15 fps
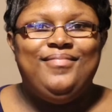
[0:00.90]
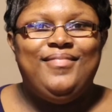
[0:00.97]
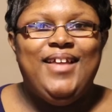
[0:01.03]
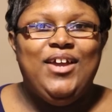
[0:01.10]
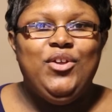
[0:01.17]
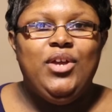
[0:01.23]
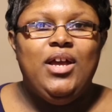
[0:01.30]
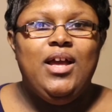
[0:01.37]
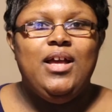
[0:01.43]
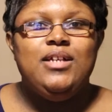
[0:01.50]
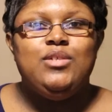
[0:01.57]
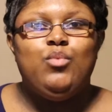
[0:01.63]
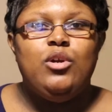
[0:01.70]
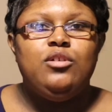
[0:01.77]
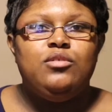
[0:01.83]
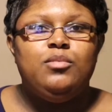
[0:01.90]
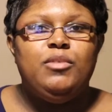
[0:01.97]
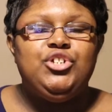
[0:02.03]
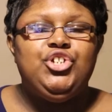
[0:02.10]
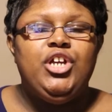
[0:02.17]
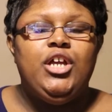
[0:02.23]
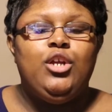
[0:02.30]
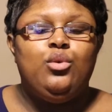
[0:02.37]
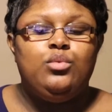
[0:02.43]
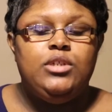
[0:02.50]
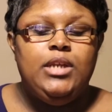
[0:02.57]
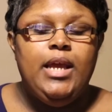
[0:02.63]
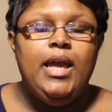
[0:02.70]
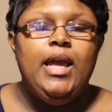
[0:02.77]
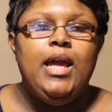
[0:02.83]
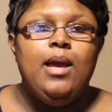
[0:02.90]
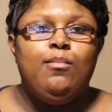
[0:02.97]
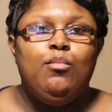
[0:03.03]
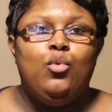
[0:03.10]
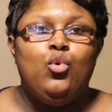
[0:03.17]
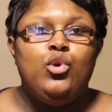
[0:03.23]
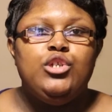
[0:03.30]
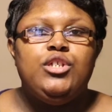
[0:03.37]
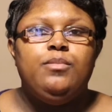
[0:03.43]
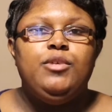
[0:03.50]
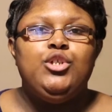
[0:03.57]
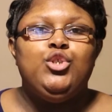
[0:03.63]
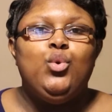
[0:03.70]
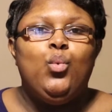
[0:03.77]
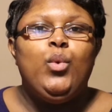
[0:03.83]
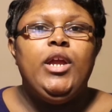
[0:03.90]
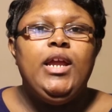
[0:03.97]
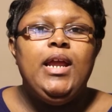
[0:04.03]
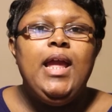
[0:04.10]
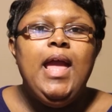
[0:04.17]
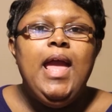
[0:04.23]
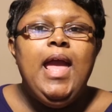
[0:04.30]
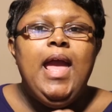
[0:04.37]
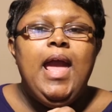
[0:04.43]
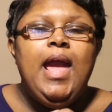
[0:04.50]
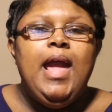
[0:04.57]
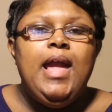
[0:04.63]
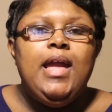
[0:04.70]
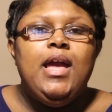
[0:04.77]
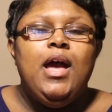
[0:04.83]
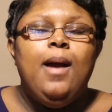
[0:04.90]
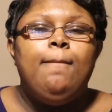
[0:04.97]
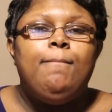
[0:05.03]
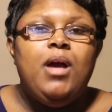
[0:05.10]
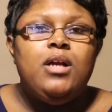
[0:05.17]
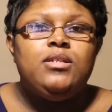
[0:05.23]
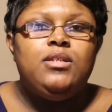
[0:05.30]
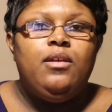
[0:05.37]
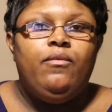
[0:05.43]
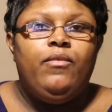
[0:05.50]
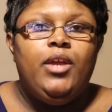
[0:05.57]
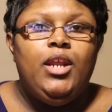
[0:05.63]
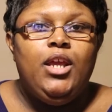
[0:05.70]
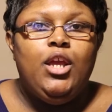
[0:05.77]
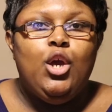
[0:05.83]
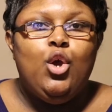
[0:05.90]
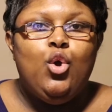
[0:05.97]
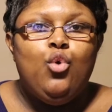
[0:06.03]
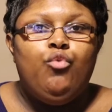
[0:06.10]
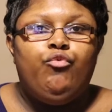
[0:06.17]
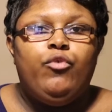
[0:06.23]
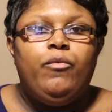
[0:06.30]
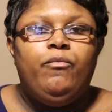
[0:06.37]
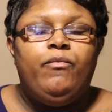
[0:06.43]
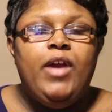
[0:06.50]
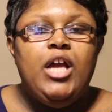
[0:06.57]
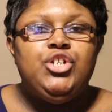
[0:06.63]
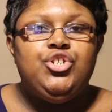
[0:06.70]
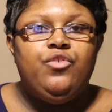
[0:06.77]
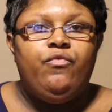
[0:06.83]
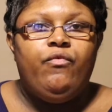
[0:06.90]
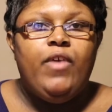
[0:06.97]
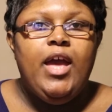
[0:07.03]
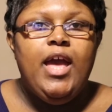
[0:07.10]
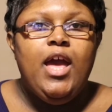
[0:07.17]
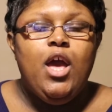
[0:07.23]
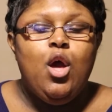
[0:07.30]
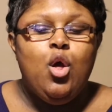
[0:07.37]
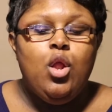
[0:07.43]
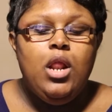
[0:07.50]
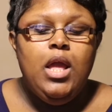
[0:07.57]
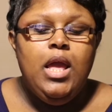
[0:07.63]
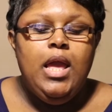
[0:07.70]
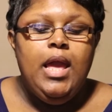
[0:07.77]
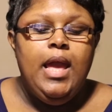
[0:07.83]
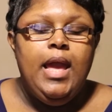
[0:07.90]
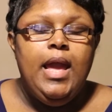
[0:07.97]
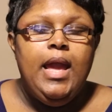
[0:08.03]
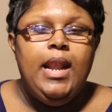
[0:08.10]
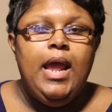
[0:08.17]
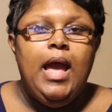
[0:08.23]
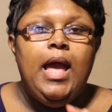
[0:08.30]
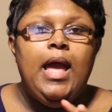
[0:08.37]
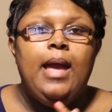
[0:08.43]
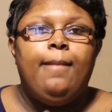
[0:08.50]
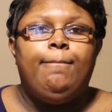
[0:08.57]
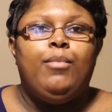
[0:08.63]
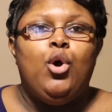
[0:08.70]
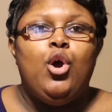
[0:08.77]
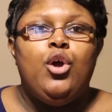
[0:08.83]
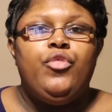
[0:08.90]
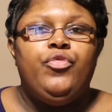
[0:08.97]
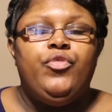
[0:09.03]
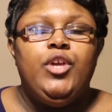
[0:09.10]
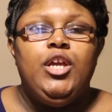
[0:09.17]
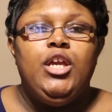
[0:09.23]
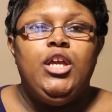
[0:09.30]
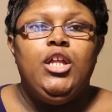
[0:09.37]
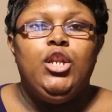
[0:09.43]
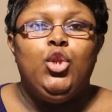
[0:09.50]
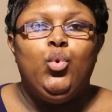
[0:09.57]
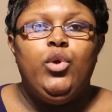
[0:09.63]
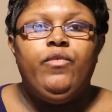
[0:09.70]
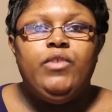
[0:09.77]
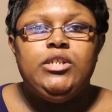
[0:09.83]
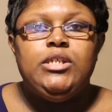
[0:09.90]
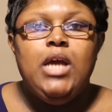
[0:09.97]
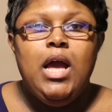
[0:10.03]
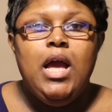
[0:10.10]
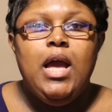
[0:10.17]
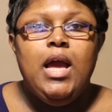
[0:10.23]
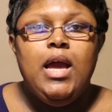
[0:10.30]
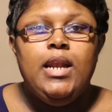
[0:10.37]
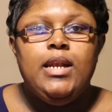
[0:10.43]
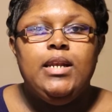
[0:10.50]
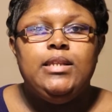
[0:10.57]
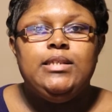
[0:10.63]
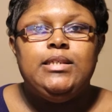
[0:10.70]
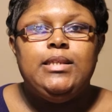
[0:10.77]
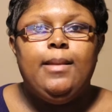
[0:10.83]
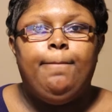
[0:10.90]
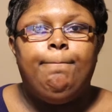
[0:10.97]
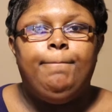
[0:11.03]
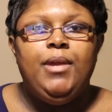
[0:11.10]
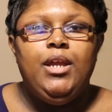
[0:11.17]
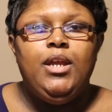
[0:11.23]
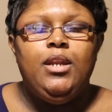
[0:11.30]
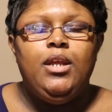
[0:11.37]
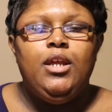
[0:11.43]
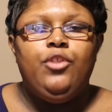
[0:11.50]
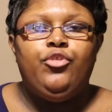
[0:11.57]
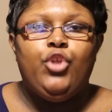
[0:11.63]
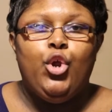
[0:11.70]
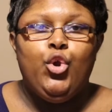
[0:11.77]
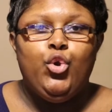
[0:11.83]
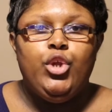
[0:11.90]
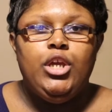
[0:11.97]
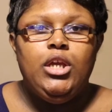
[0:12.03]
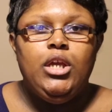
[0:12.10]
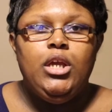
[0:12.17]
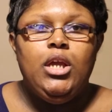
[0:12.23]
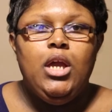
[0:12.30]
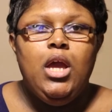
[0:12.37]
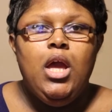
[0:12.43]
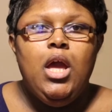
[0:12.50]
Hi you guys, welcome to my channel. Today I'm going to be doing a unboxing video from Fashionphile, and I have bought the Louis Vuitton Speedy 30.